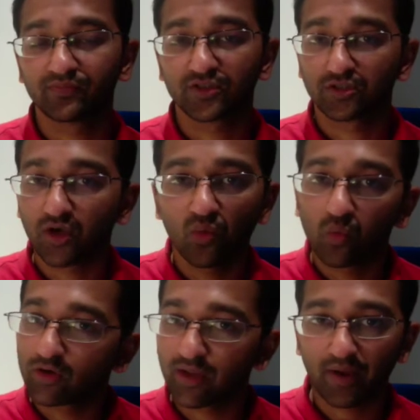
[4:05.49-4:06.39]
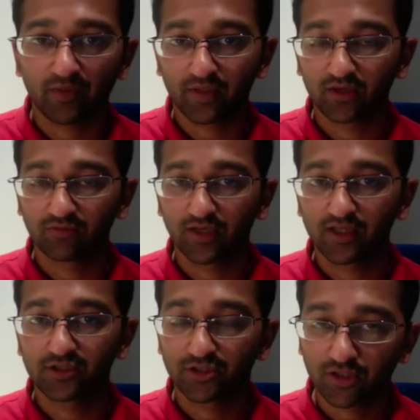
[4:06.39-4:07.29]
So don't worry about being ready,
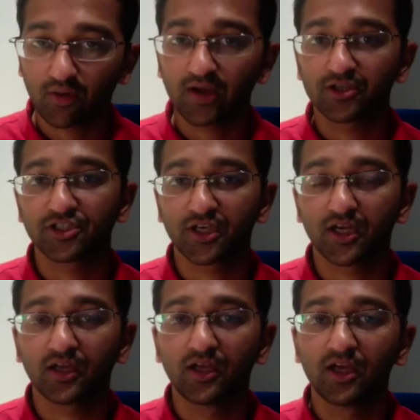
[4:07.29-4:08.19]
just go out and share.